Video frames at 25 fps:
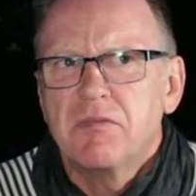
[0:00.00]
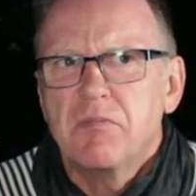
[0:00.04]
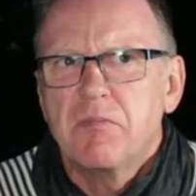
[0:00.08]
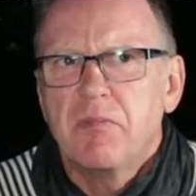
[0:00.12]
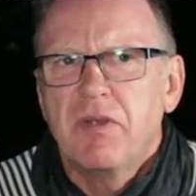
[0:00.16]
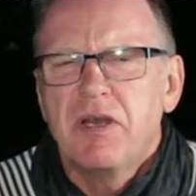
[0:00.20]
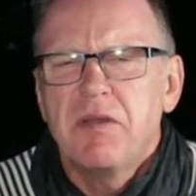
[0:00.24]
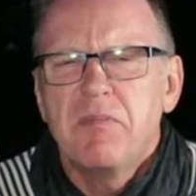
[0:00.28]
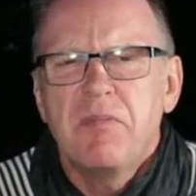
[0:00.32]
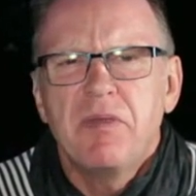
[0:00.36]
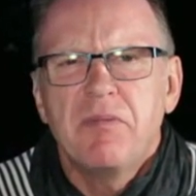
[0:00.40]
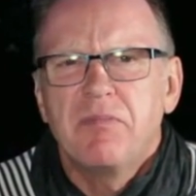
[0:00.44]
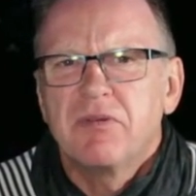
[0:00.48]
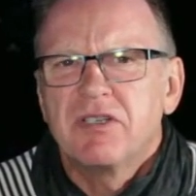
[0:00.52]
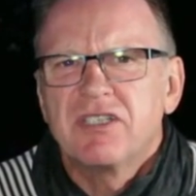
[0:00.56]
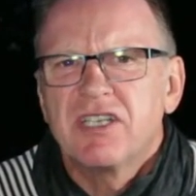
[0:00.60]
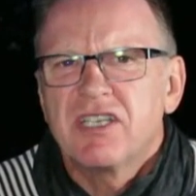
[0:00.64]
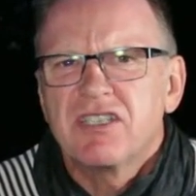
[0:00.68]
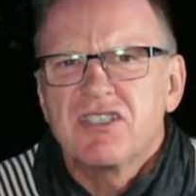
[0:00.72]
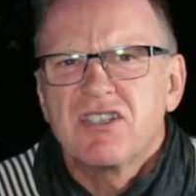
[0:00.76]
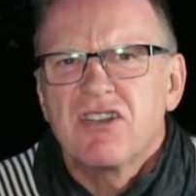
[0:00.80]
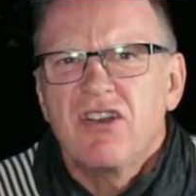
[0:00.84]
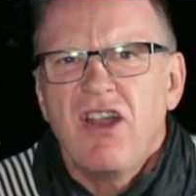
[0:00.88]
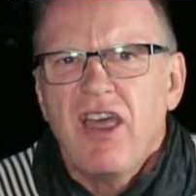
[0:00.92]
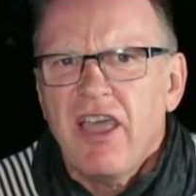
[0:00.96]
Many people
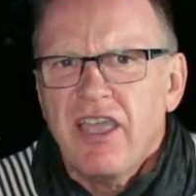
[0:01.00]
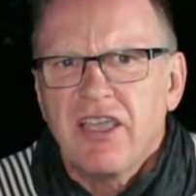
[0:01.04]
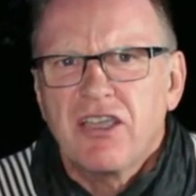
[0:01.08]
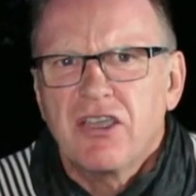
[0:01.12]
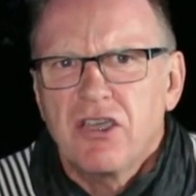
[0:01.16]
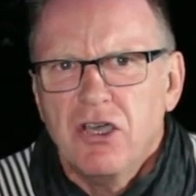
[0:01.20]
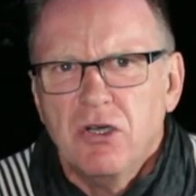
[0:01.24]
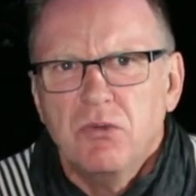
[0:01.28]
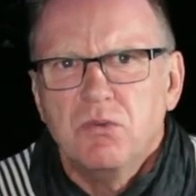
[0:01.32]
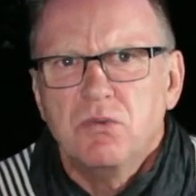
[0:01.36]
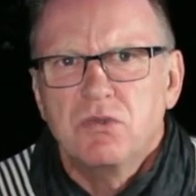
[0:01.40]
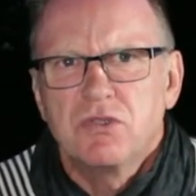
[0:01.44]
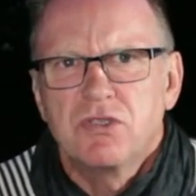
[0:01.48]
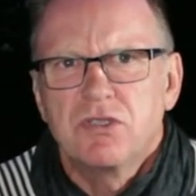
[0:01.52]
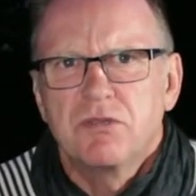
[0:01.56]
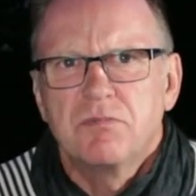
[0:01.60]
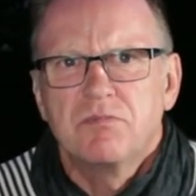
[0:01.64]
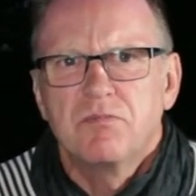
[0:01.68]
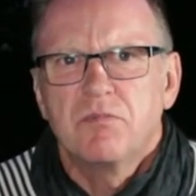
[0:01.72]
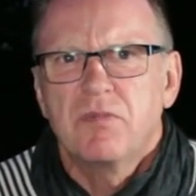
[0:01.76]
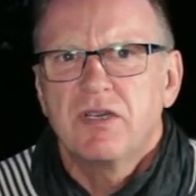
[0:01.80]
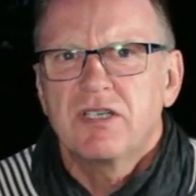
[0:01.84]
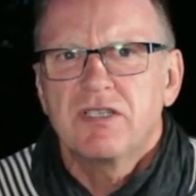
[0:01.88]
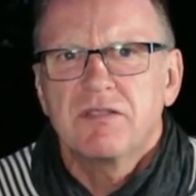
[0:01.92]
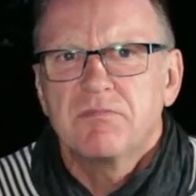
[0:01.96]
doesn't like goat,
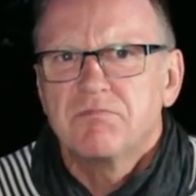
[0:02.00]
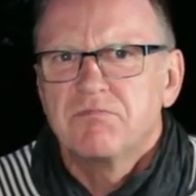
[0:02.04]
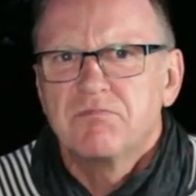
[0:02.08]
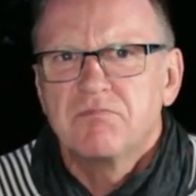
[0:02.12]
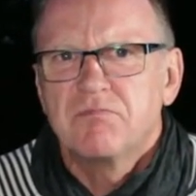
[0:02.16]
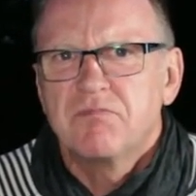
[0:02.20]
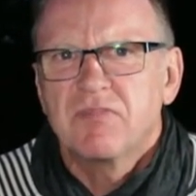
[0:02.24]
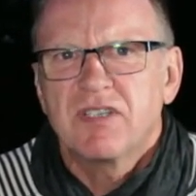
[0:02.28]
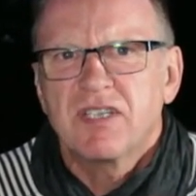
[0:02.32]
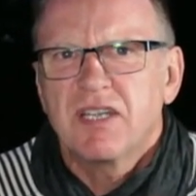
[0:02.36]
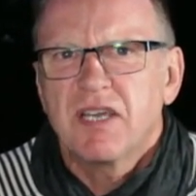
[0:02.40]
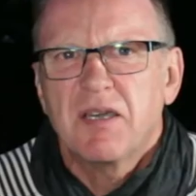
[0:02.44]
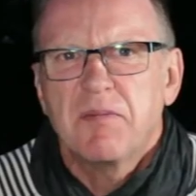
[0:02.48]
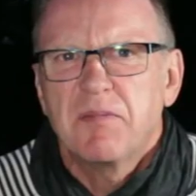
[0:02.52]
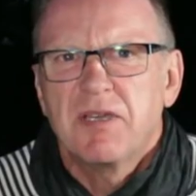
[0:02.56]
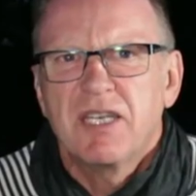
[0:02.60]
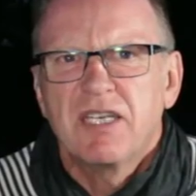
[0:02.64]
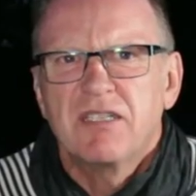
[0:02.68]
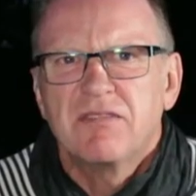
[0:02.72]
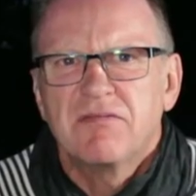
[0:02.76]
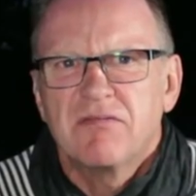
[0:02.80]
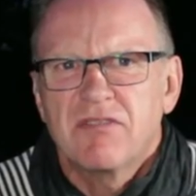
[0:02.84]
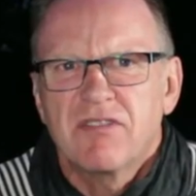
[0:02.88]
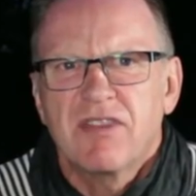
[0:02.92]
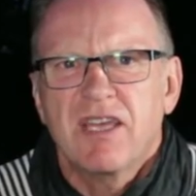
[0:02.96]
but I
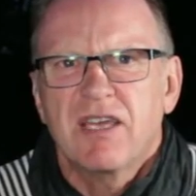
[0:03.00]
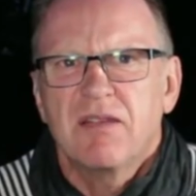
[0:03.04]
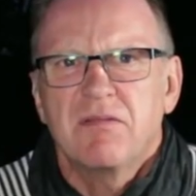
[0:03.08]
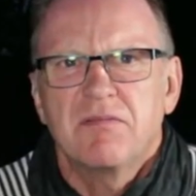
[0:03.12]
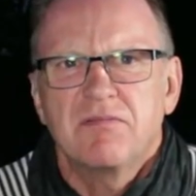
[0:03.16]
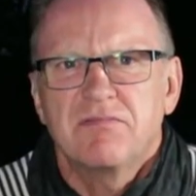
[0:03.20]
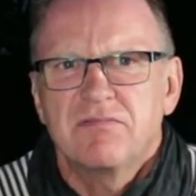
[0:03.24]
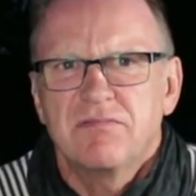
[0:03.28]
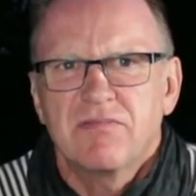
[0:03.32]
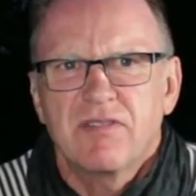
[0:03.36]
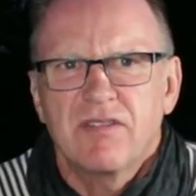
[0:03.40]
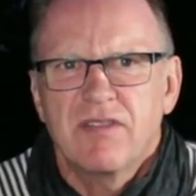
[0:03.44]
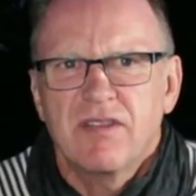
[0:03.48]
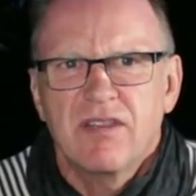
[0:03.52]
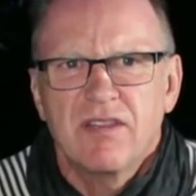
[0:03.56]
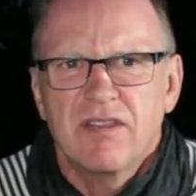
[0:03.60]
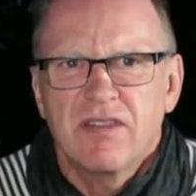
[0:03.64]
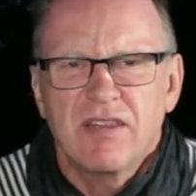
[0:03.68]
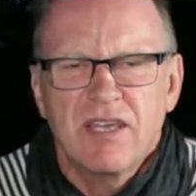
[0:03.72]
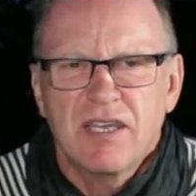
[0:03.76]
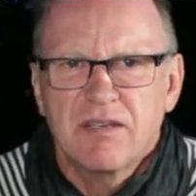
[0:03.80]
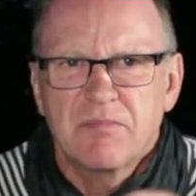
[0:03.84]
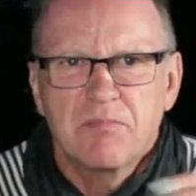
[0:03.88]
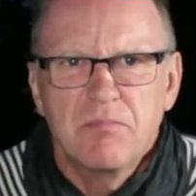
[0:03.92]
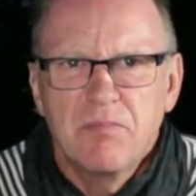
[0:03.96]
mean
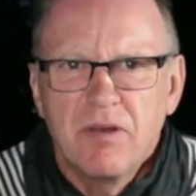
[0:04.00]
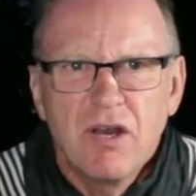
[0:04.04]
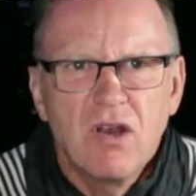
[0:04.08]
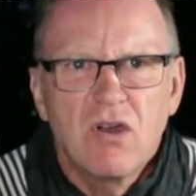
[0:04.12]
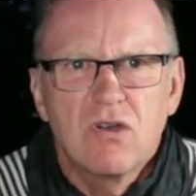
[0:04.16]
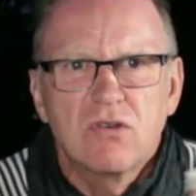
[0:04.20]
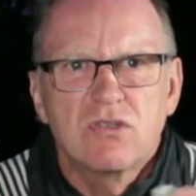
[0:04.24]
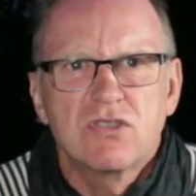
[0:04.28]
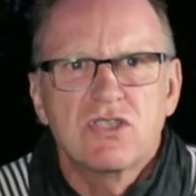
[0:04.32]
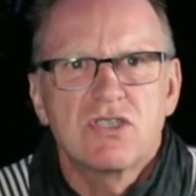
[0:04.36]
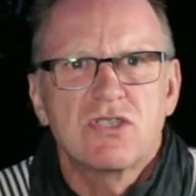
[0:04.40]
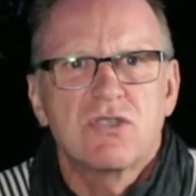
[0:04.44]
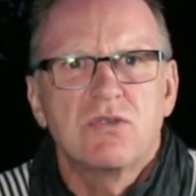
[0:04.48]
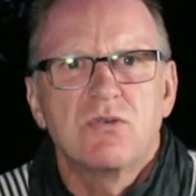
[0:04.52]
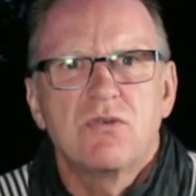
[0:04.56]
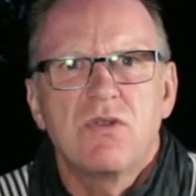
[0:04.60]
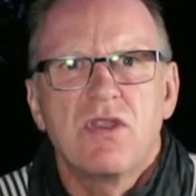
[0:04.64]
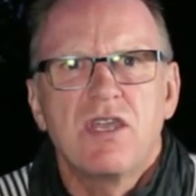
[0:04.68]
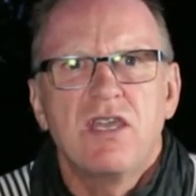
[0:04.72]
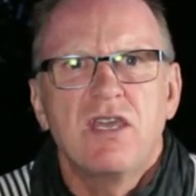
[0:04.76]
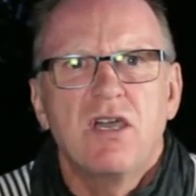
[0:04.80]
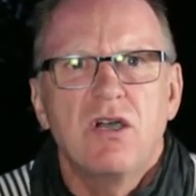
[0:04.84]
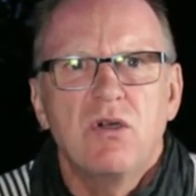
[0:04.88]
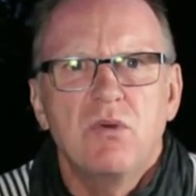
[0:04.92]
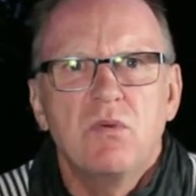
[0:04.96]
that belongs to
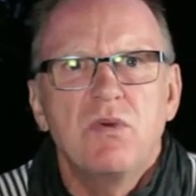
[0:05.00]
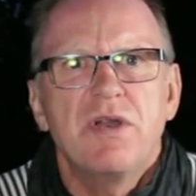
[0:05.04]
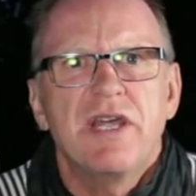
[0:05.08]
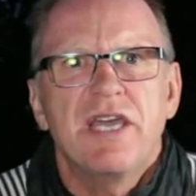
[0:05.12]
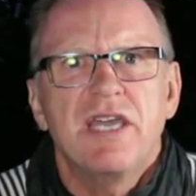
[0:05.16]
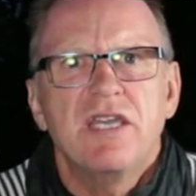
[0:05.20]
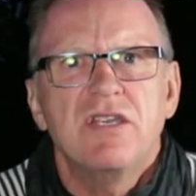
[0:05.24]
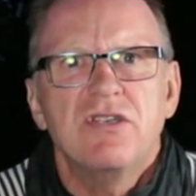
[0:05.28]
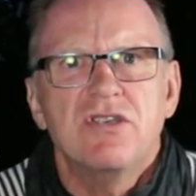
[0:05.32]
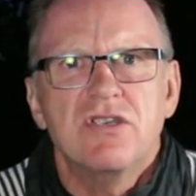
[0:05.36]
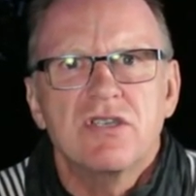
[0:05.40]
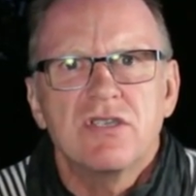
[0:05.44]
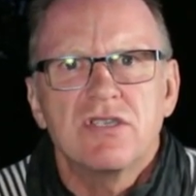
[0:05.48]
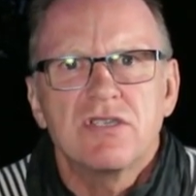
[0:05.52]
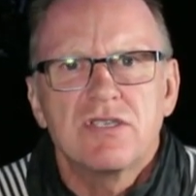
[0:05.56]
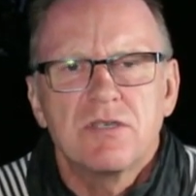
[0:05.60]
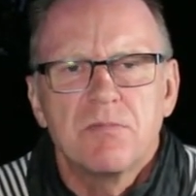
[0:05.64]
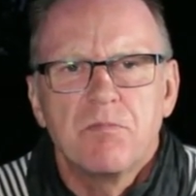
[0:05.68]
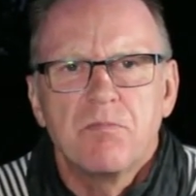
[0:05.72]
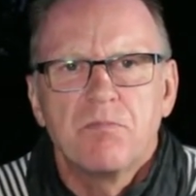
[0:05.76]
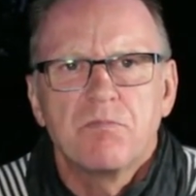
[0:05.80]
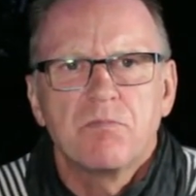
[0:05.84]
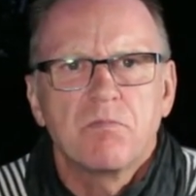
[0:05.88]
the old ages.